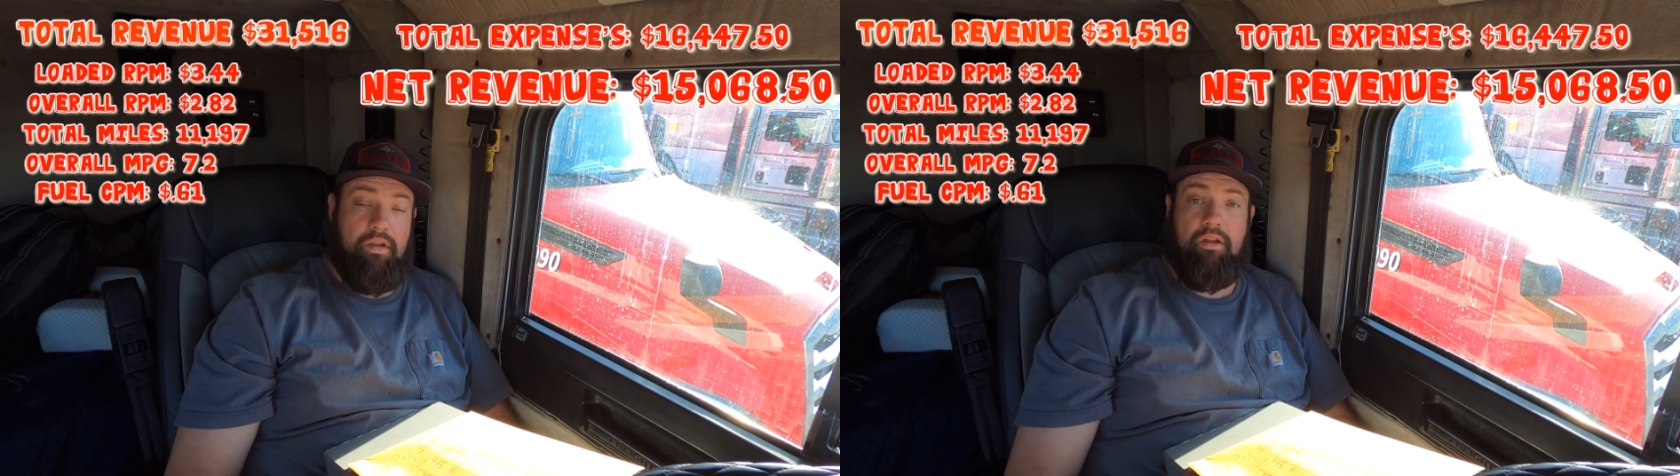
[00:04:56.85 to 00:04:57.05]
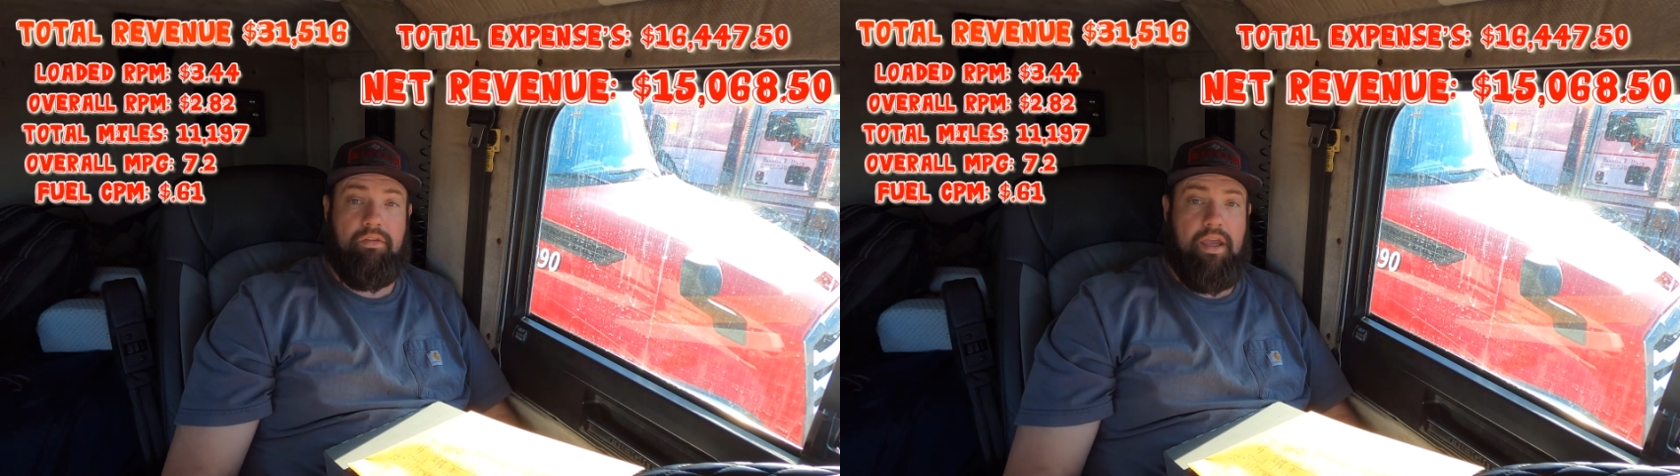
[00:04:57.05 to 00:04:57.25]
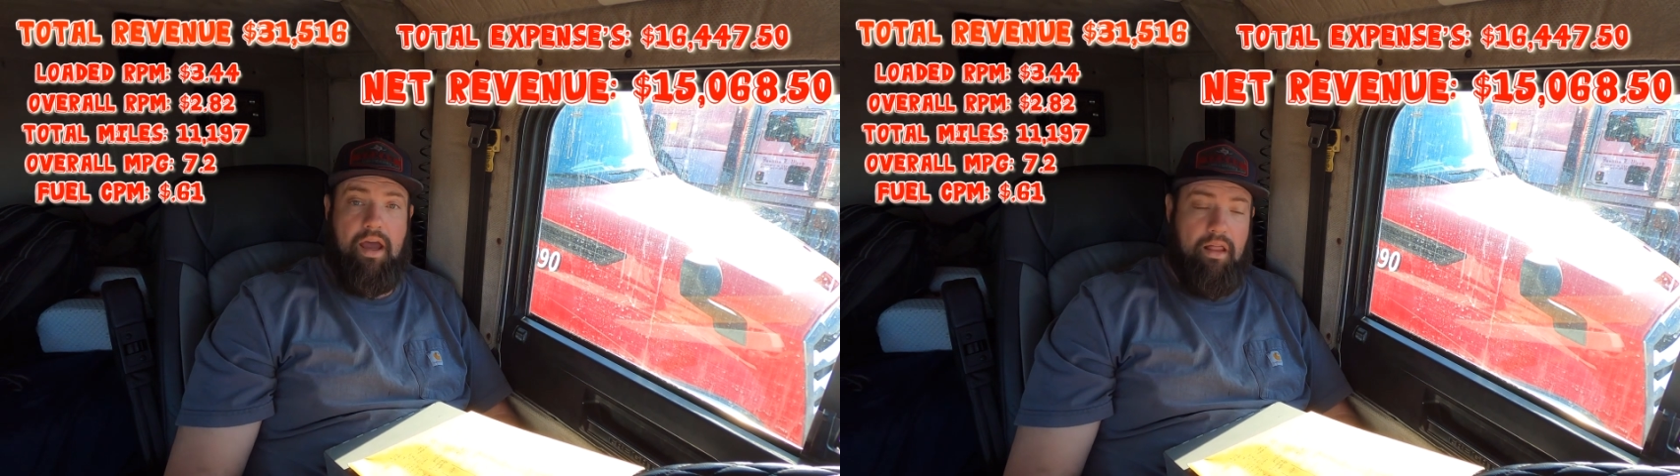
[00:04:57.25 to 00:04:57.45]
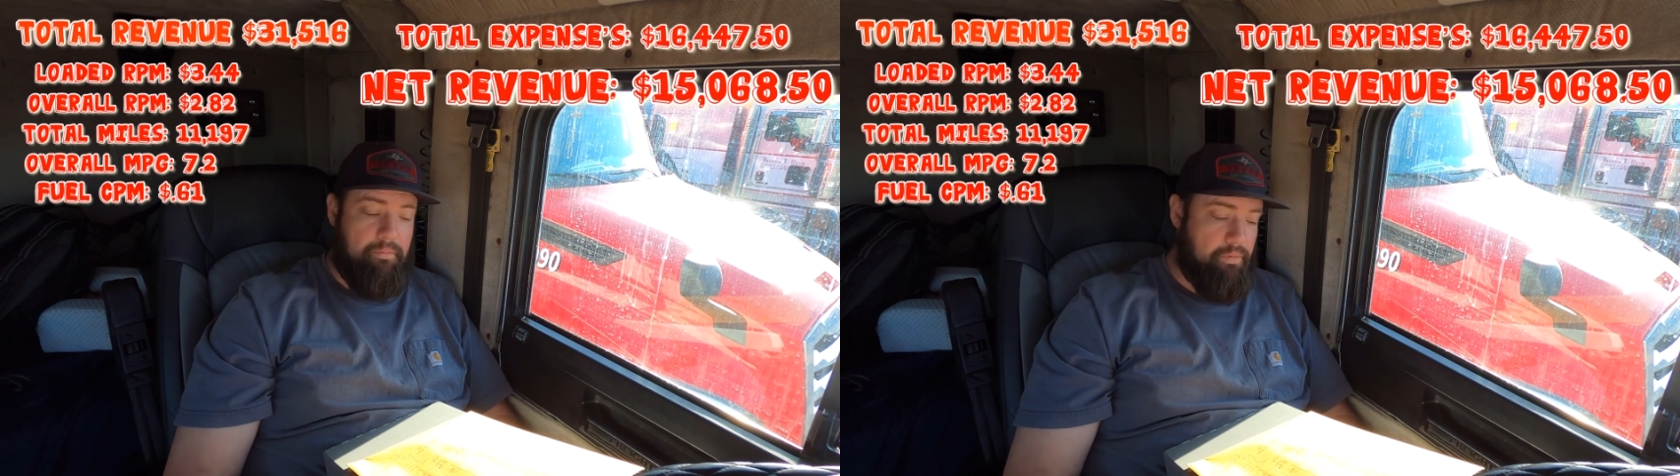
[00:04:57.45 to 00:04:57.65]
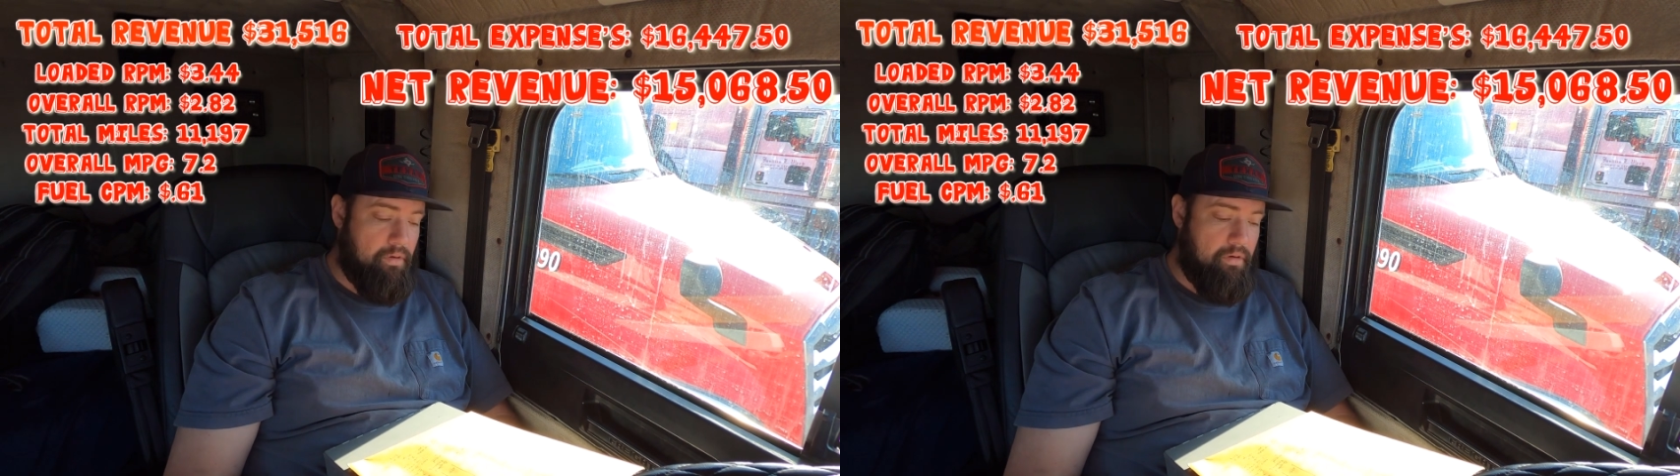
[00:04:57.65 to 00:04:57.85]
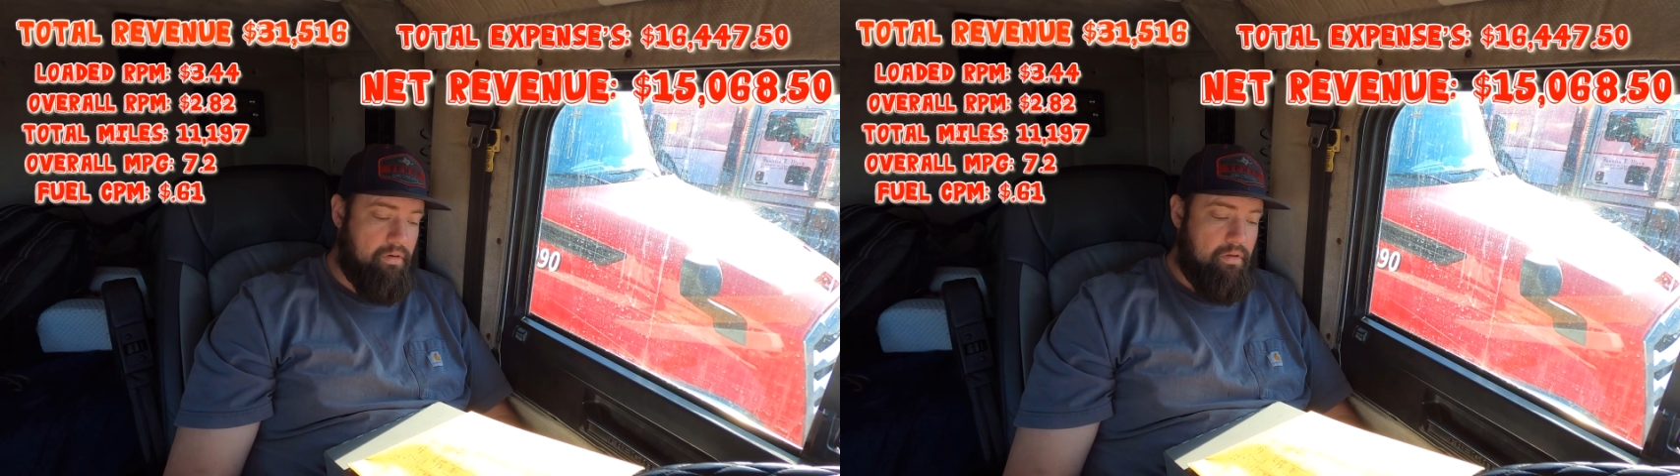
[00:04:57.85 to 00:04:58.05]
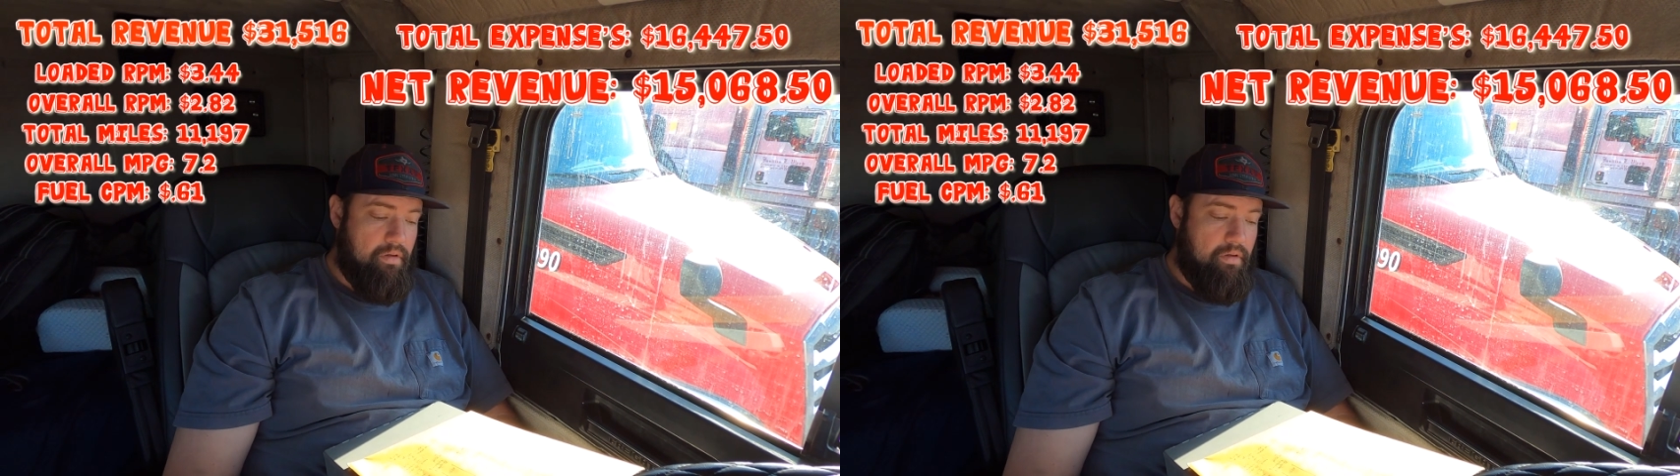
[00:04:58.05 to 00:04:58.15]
yeah, the caliper